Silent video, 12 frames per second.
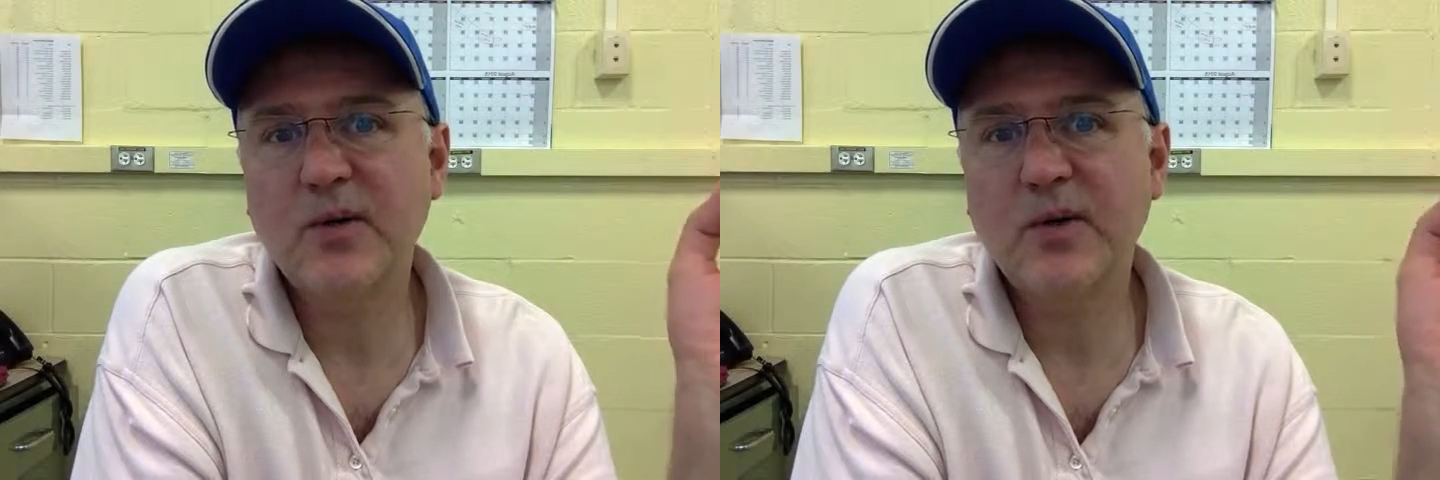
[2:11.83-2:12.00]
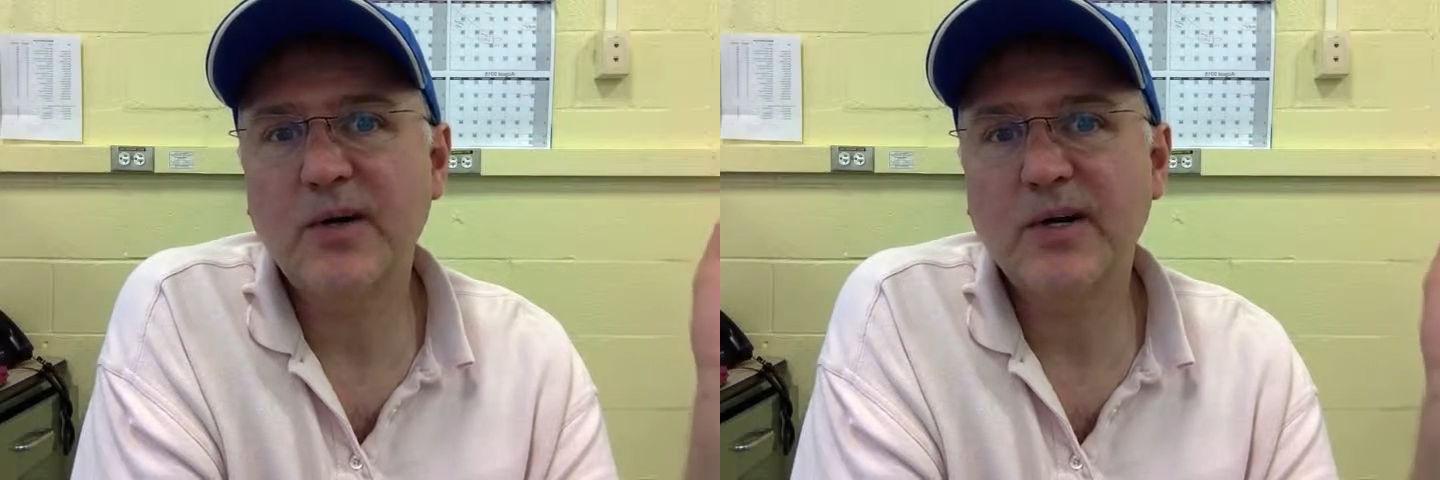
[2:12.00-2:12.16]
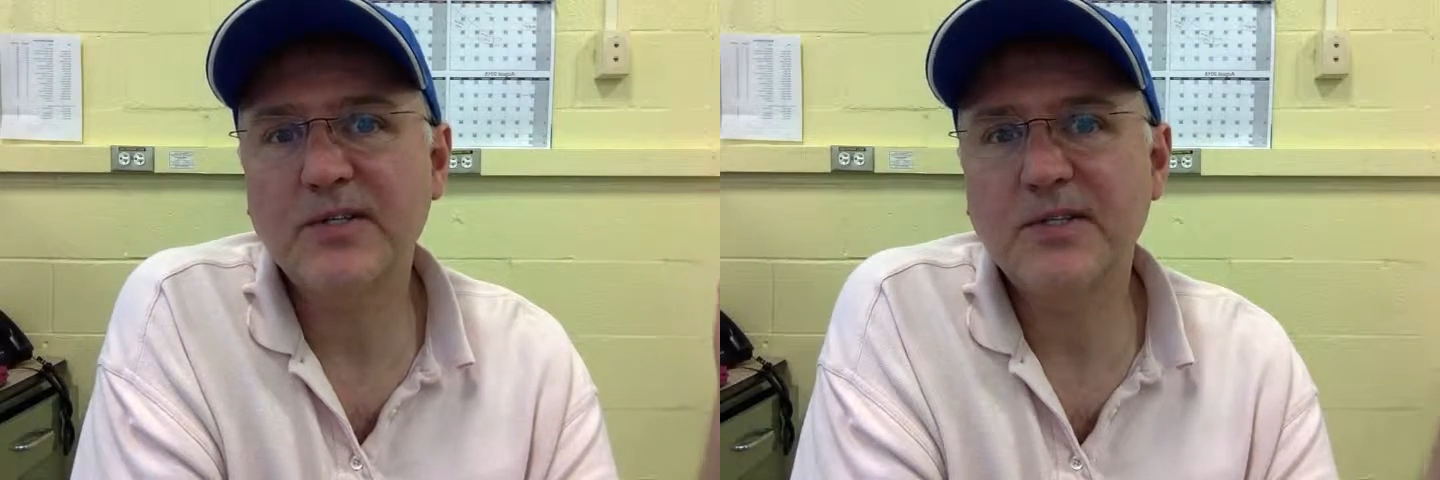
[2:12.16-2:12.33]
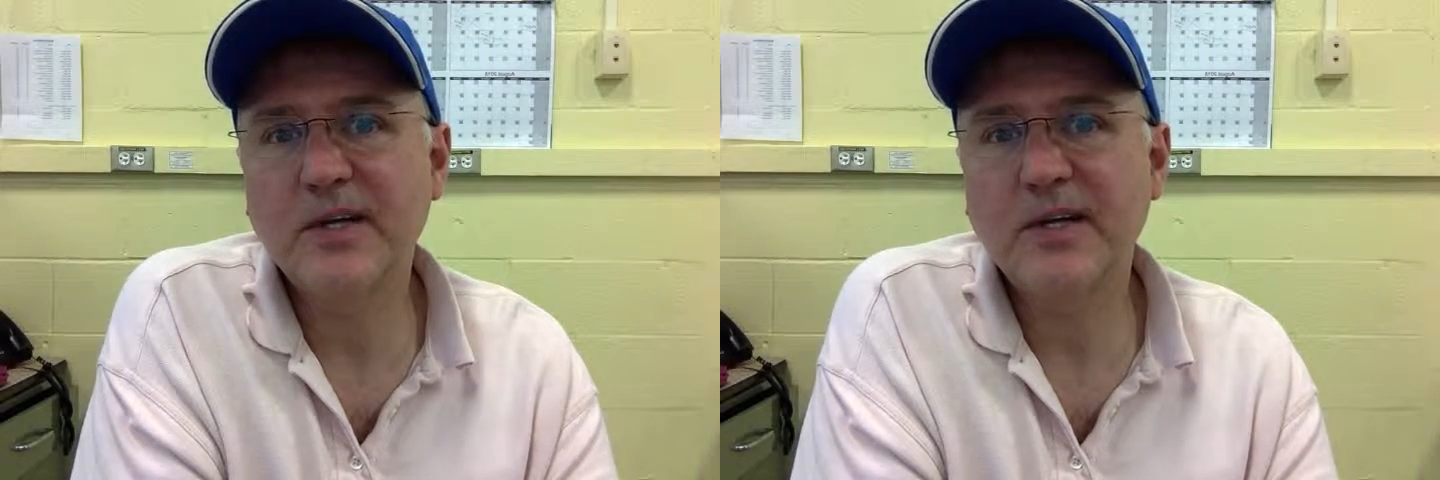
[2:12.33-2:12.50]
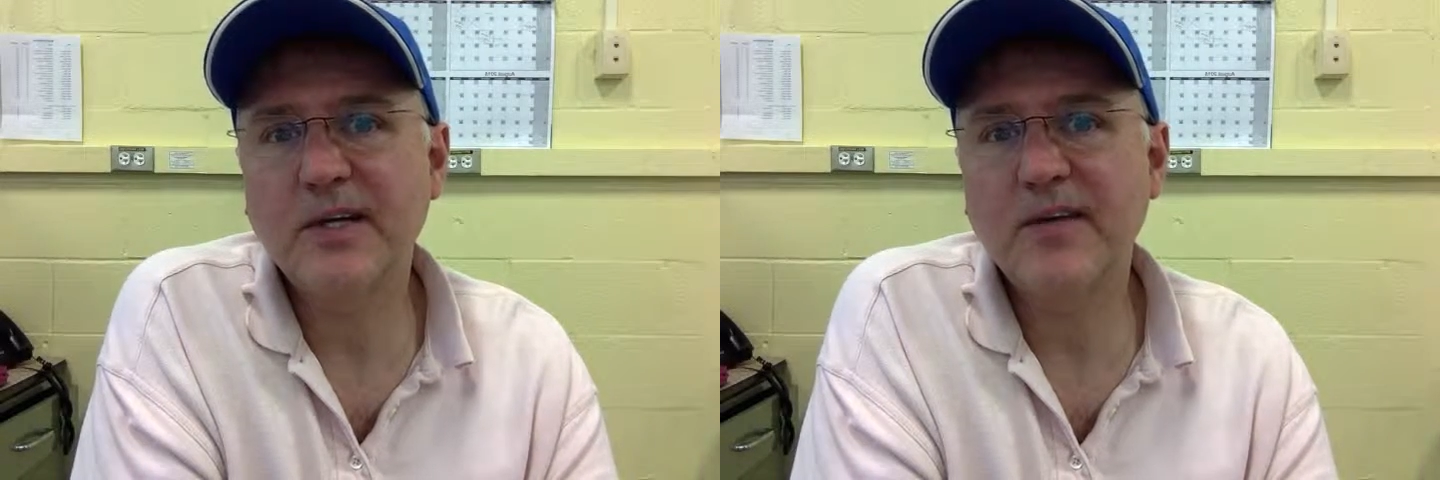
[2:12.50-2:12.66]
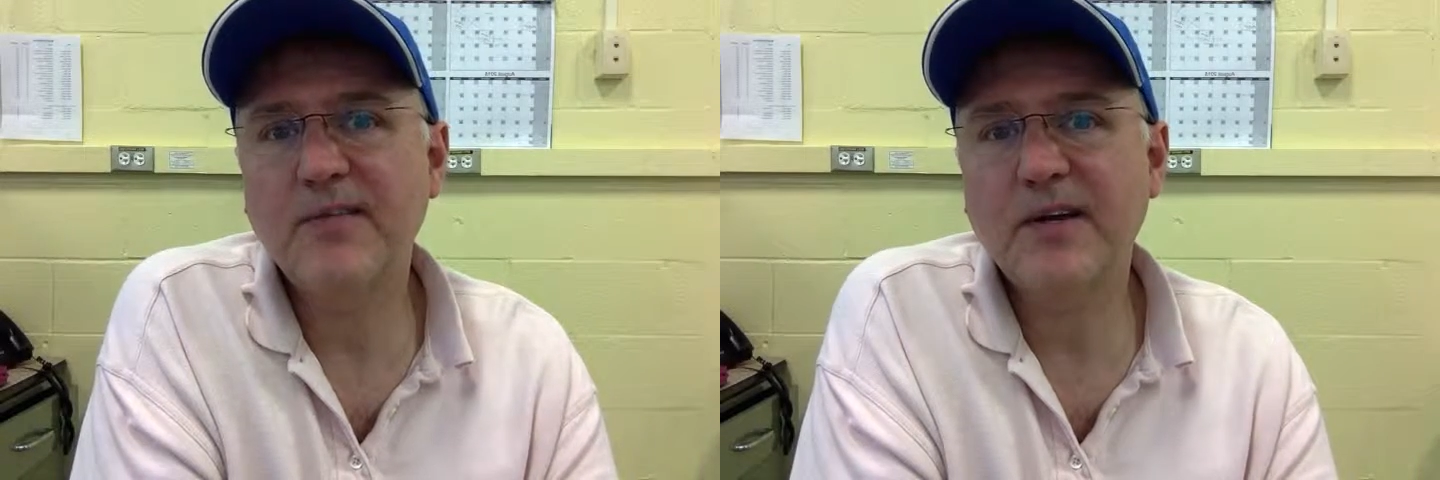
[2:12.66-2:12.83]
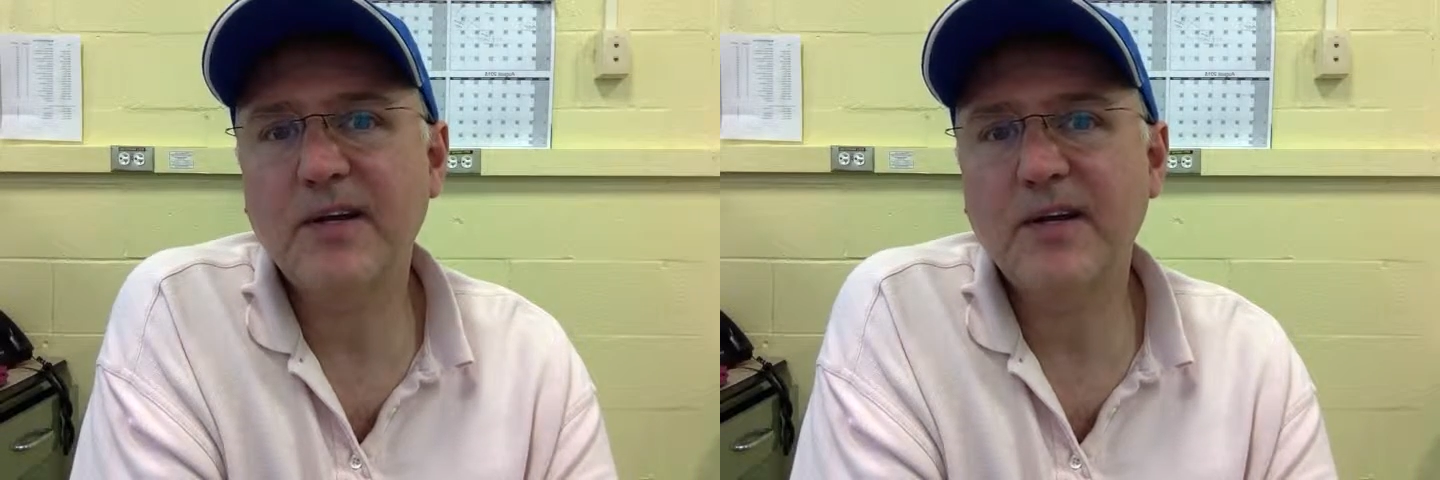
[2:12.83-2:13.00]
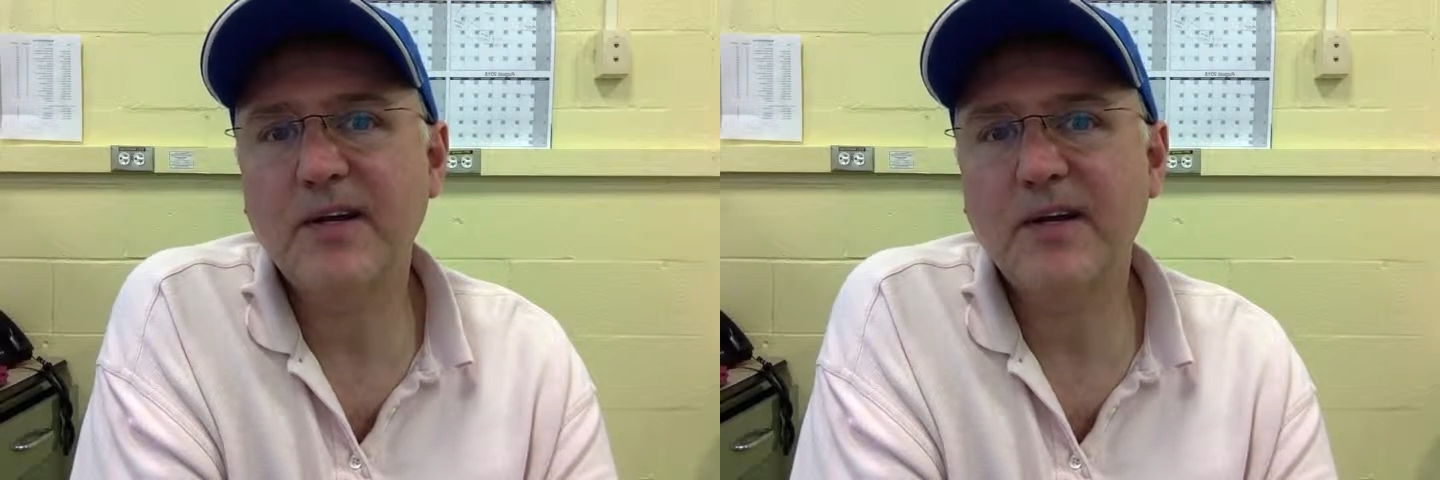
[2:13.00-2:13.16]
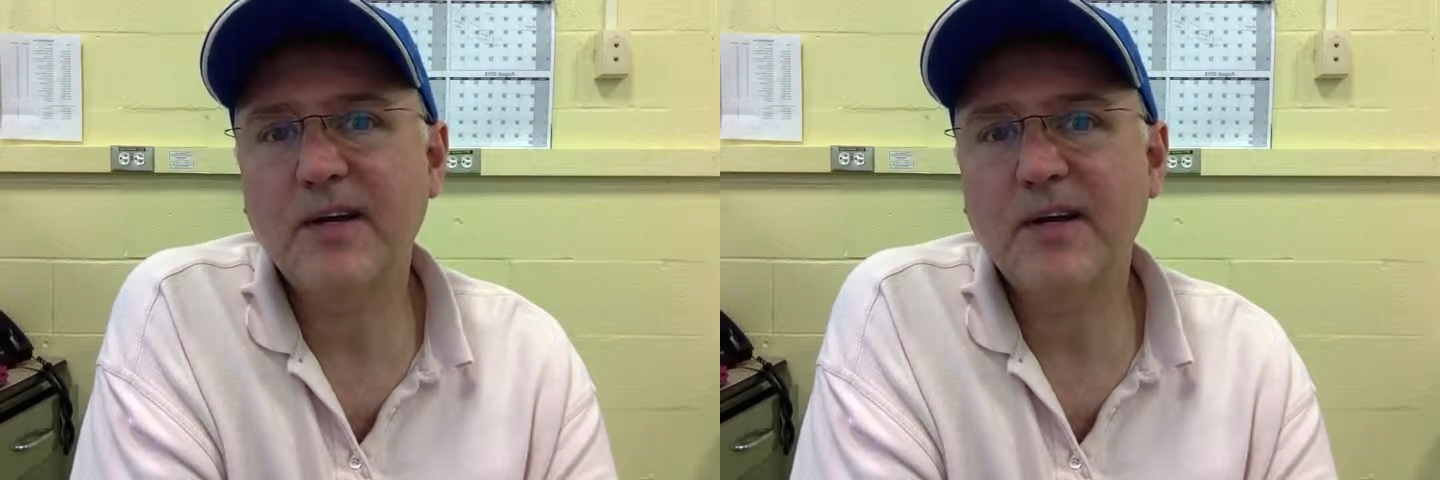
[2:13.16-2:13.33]
or a
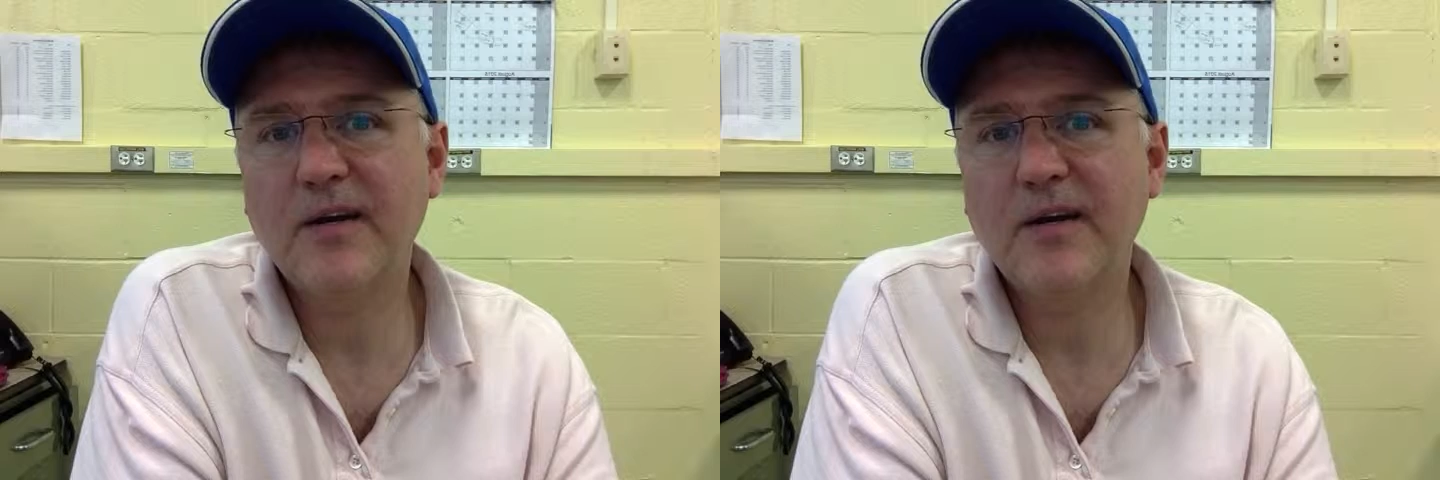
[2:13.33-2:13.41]
significant